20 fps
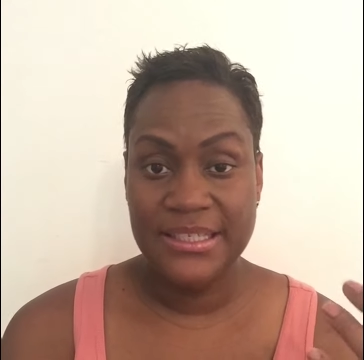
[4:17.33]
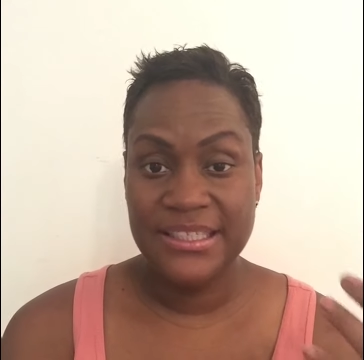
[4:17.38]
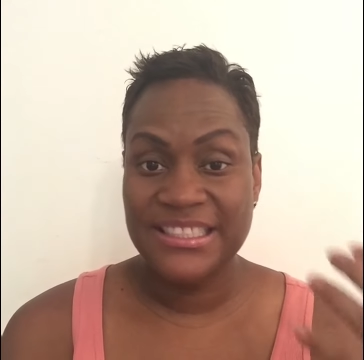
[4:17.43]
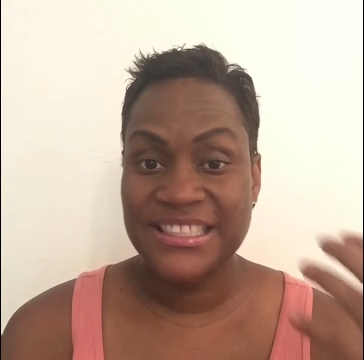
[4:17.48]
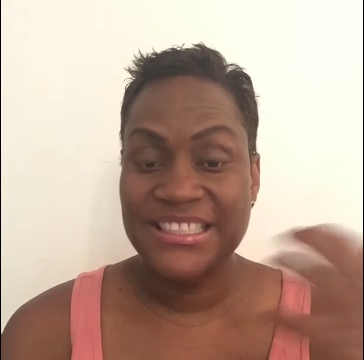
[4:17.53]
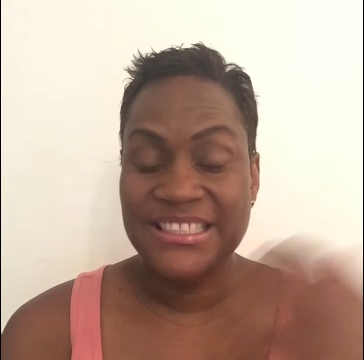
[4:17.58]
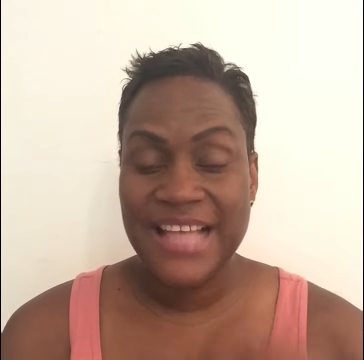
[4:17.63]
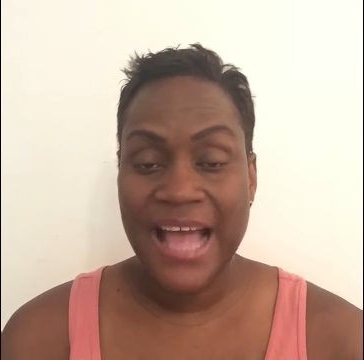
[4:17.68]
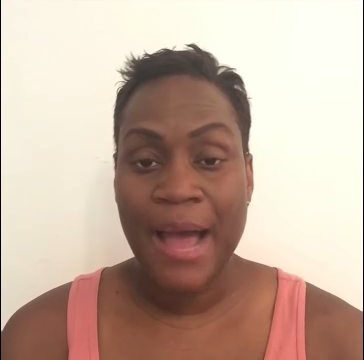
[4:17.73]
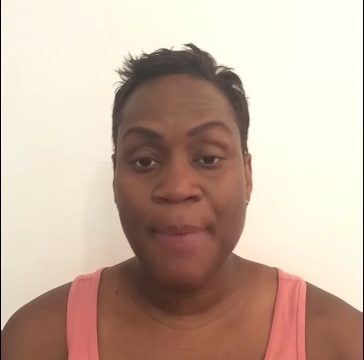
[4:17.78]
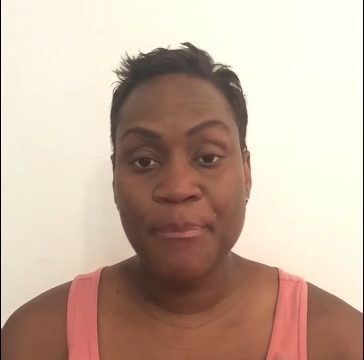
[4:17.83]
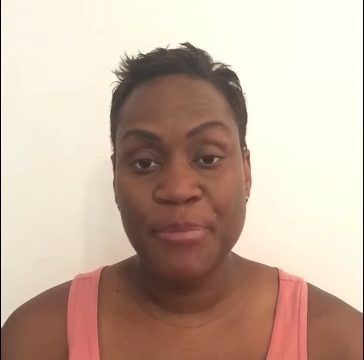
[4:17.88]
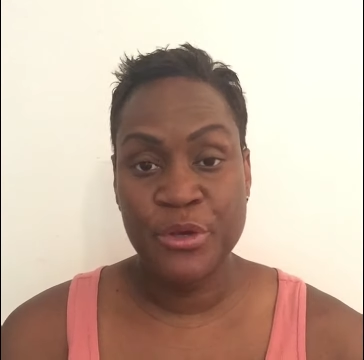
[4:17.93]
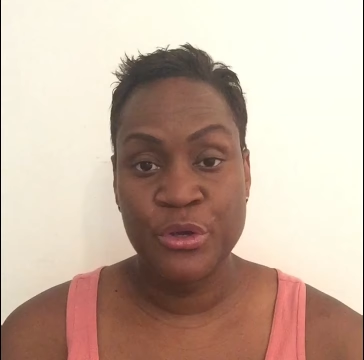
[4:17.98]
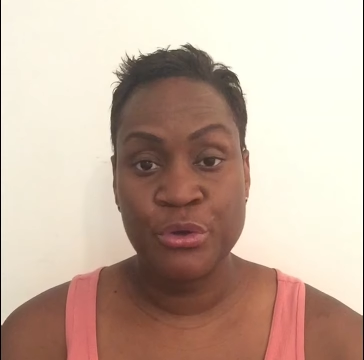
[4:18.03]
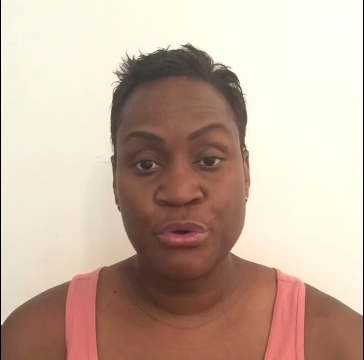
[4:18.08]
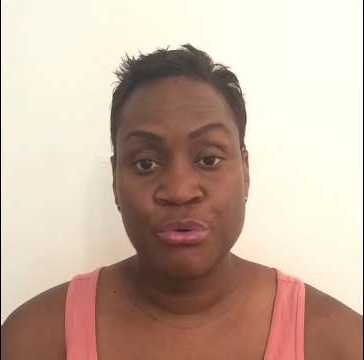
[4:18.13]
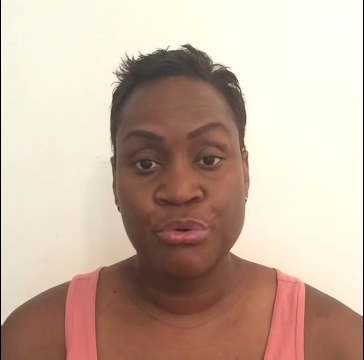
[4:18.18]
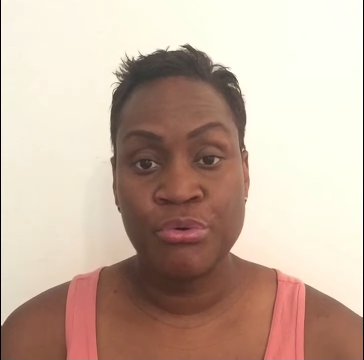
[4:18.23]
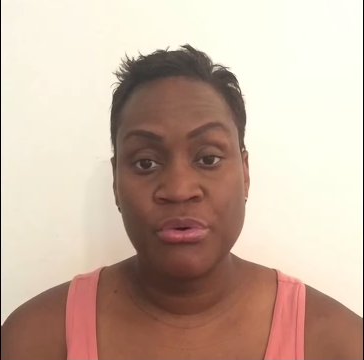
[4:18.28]
stop
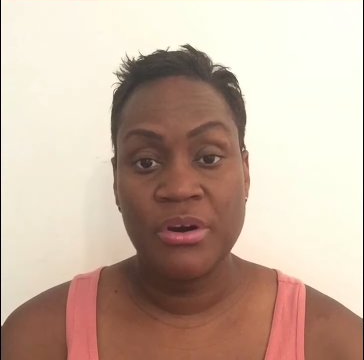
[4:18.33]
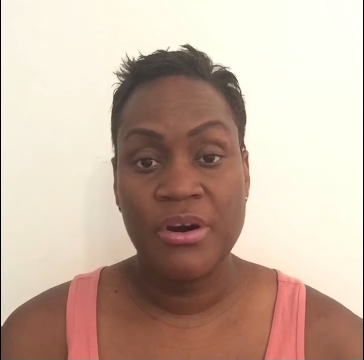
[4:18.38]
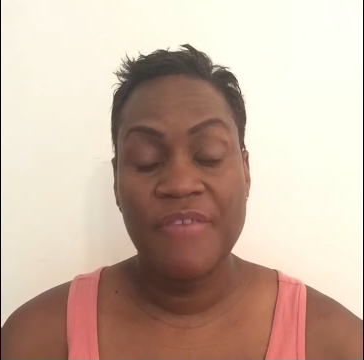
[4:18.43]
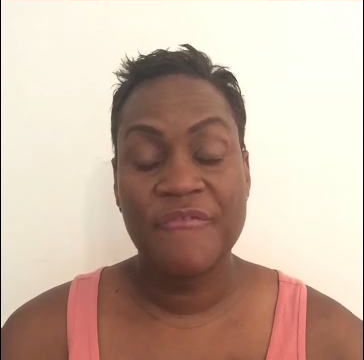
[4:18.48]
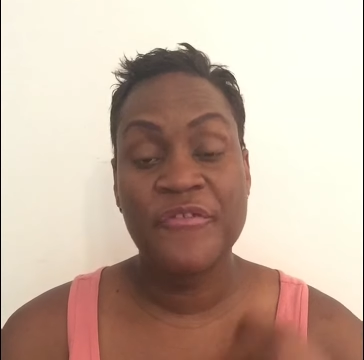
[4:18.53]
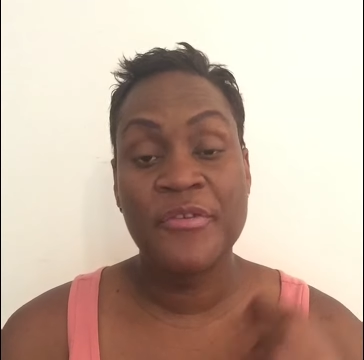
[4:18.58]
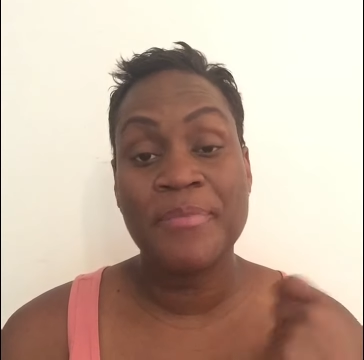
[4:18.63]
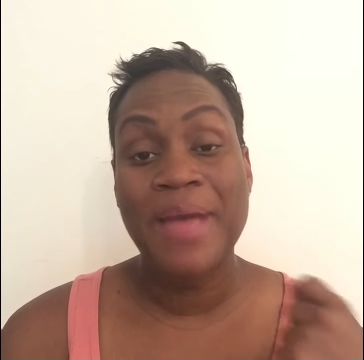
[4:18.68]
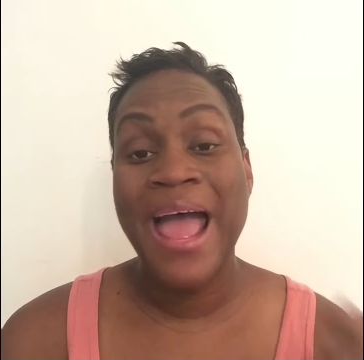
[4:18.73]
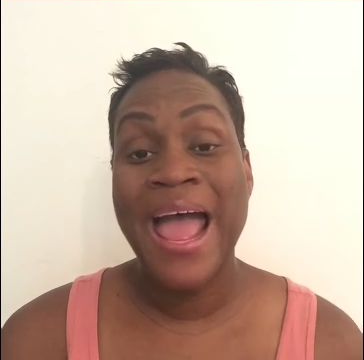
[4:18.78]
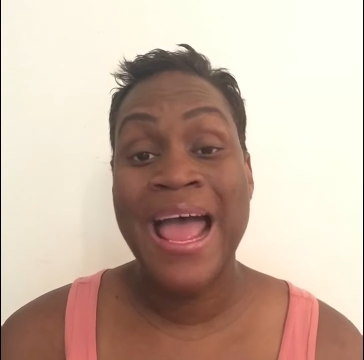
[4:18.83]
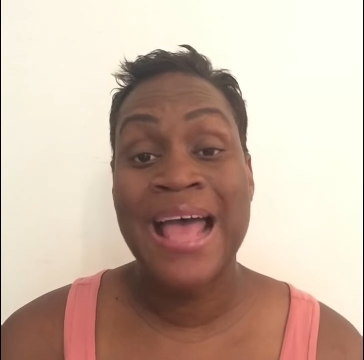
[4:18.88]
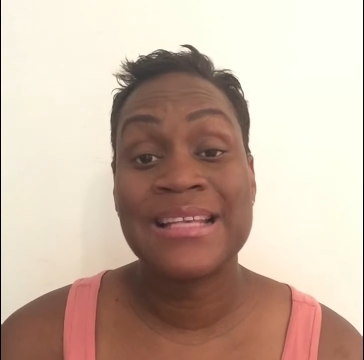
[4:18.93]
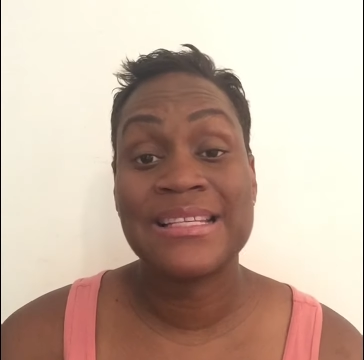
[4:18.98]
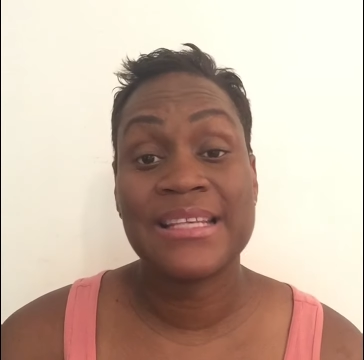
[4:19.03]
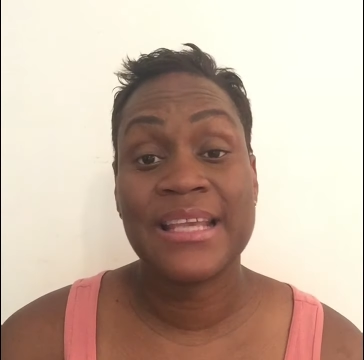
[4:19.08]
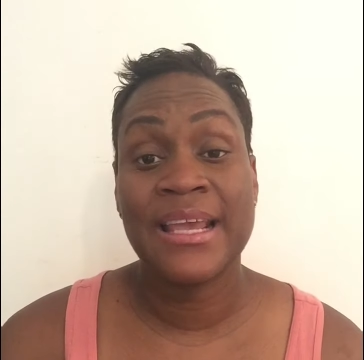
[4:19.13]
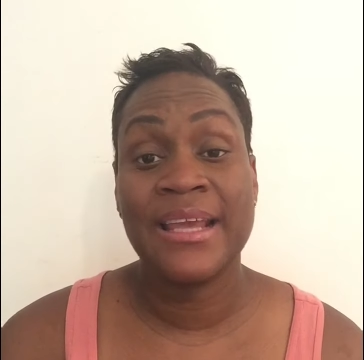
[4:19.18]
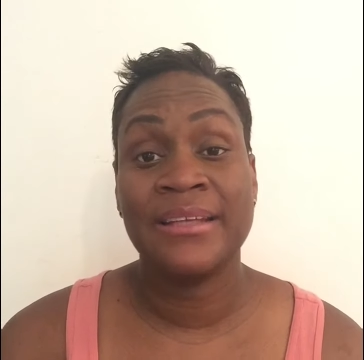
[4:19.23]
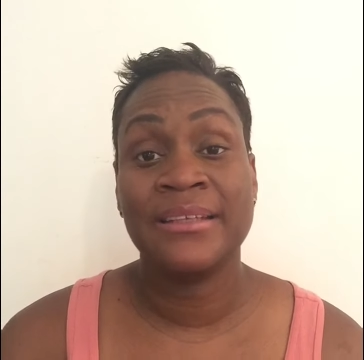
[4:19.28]
you from
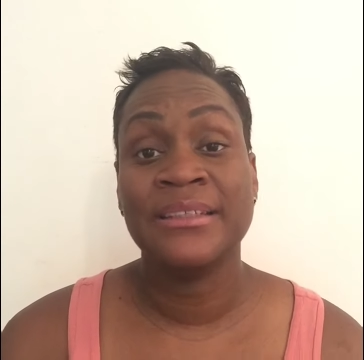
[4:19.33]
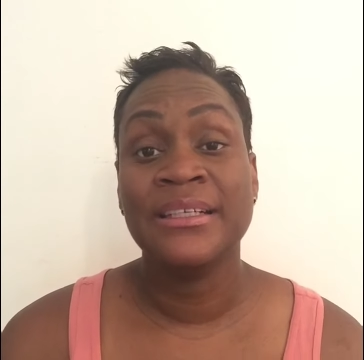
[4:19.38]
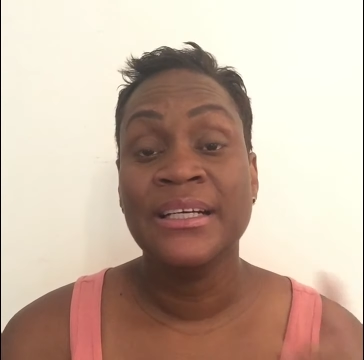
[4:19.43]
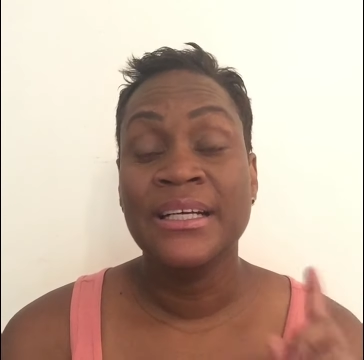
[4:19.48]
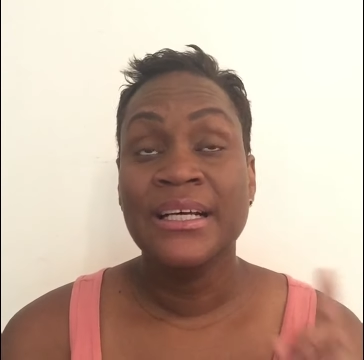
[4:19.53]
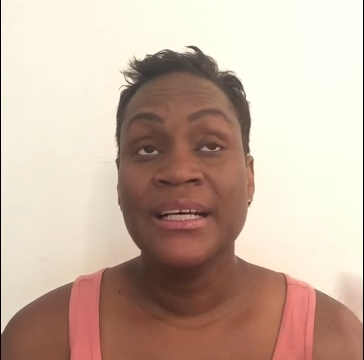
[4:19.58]
asking.